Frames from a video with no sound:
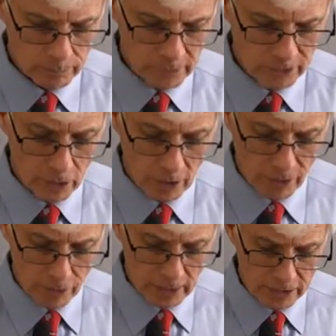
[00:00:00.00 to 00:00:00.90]
The author
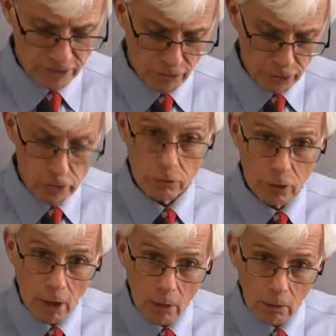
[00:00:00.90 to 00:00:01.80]
writes, "For you
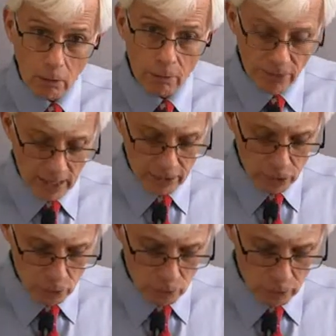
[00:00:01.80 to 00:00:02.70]
know that
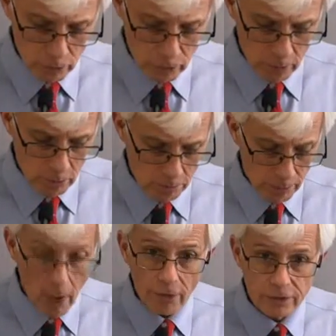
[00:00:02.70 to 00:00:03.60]
your
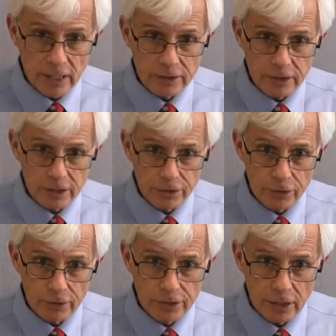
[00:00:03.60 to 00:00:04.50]
brothers and
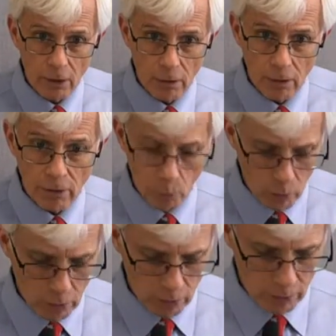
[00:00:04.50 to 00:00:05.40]
sisters in all the
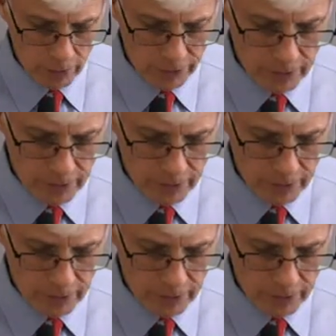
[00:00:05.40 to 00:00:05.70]
world